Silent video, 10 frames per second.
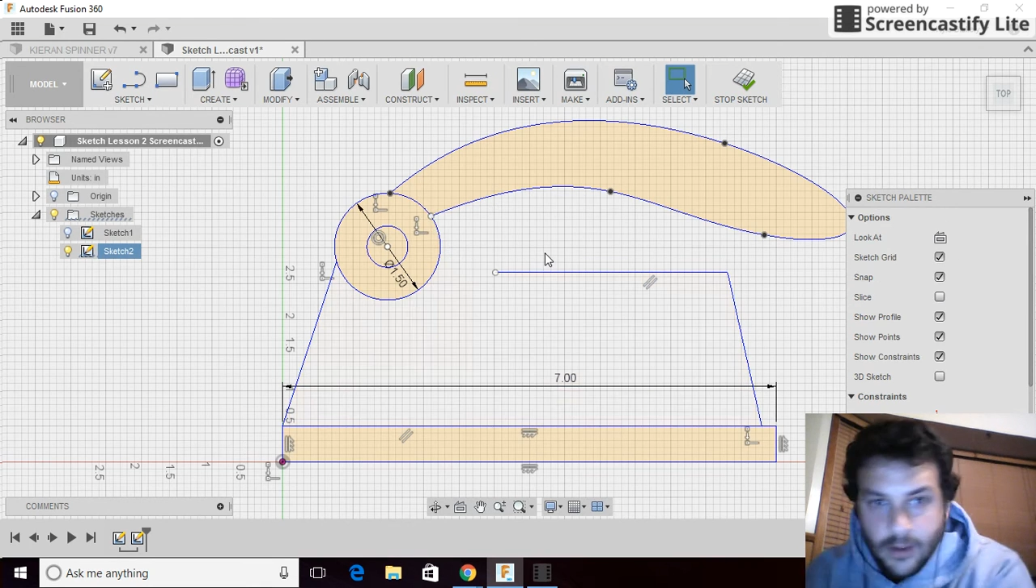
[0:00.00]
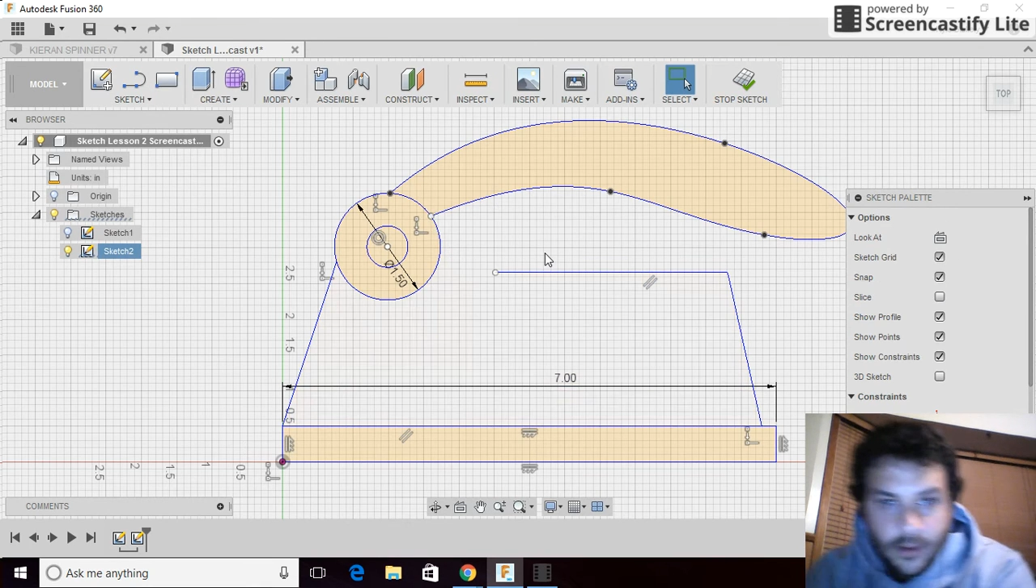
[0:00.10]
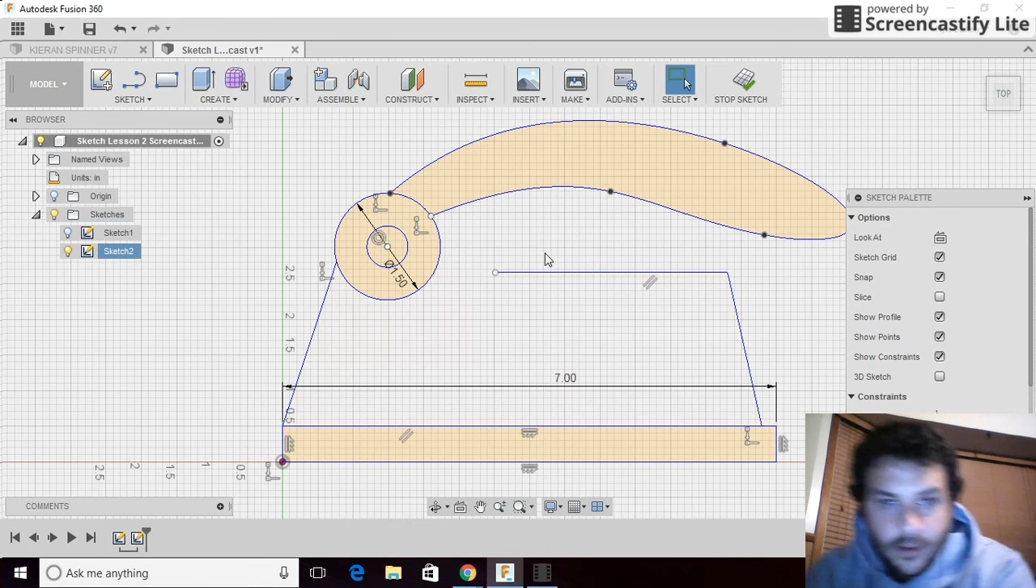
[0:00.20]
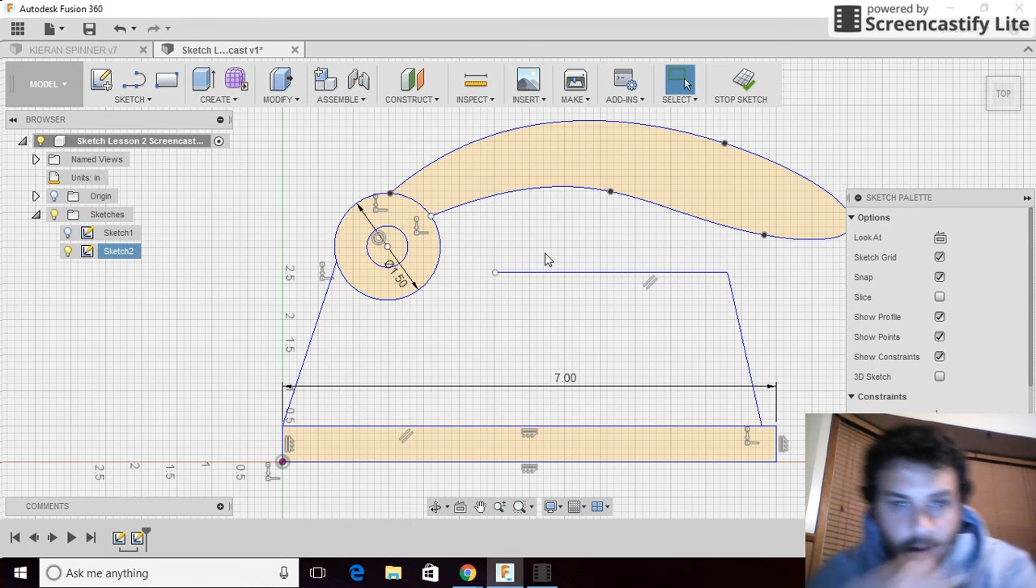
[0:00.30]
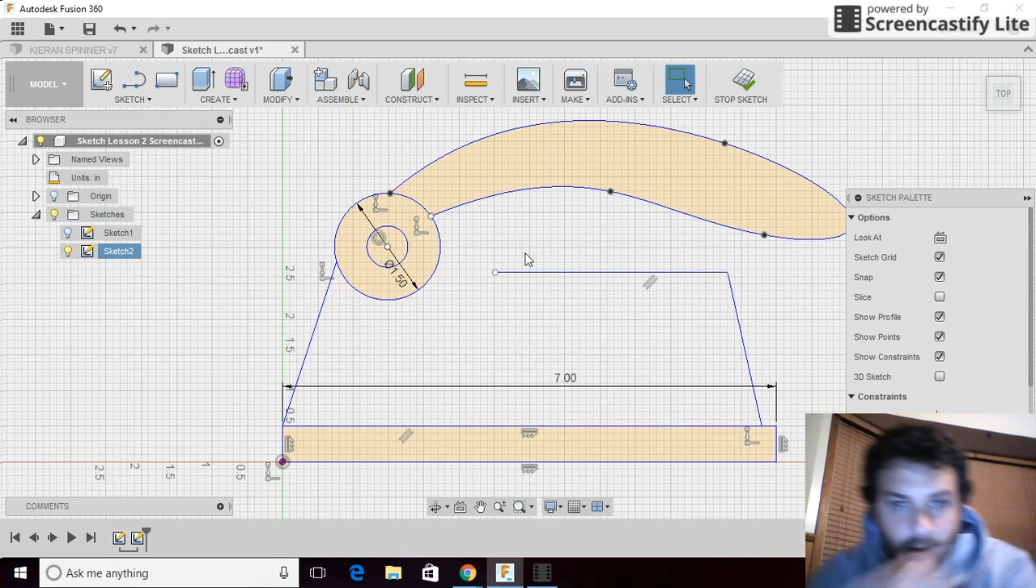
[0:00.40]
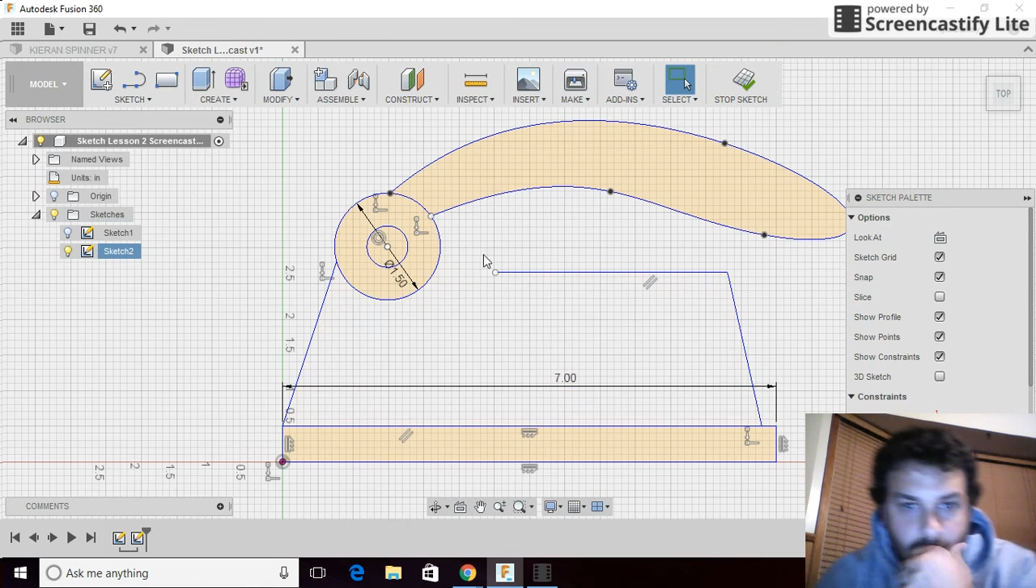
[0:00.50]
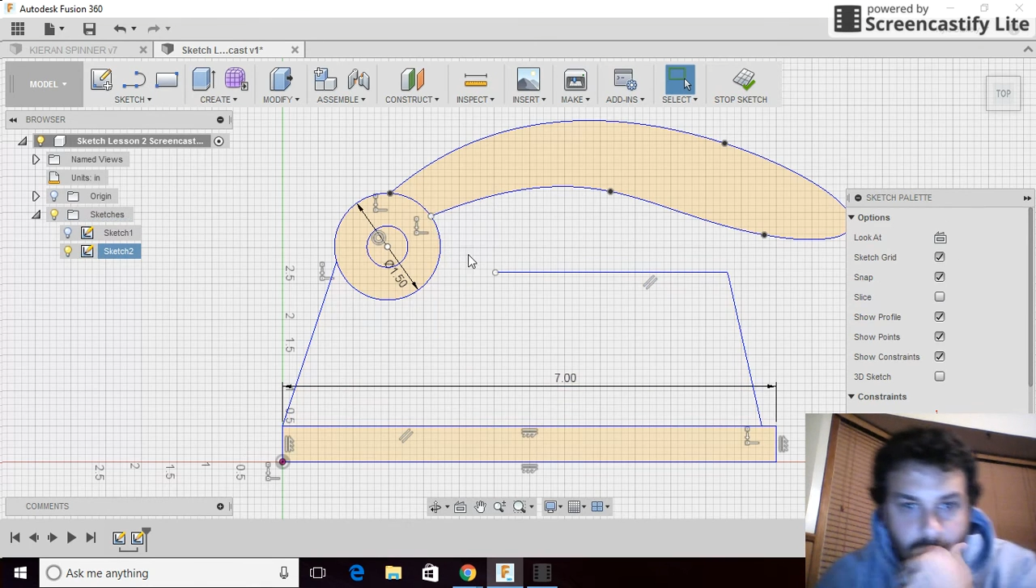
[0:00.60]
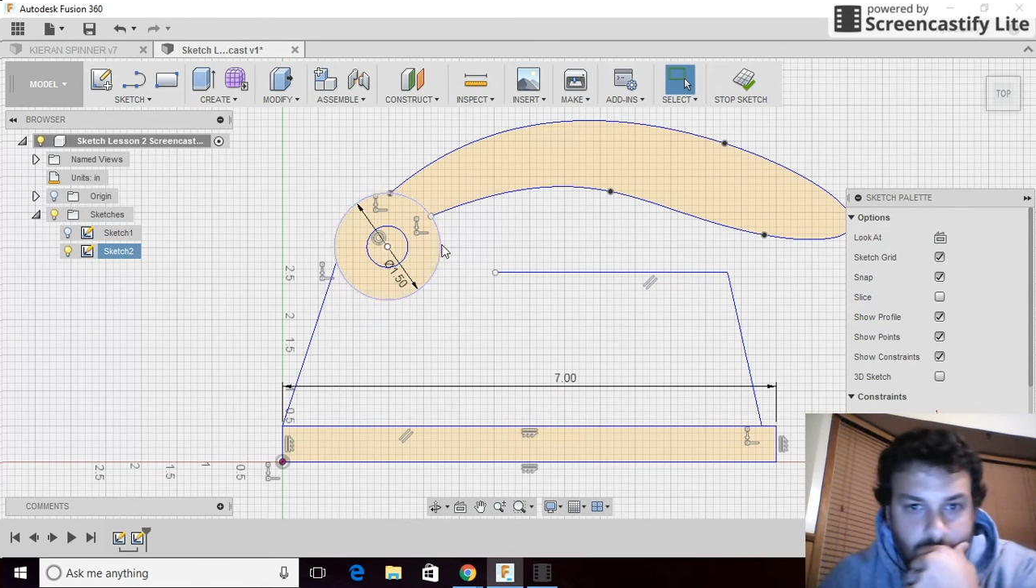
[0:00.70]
Delete.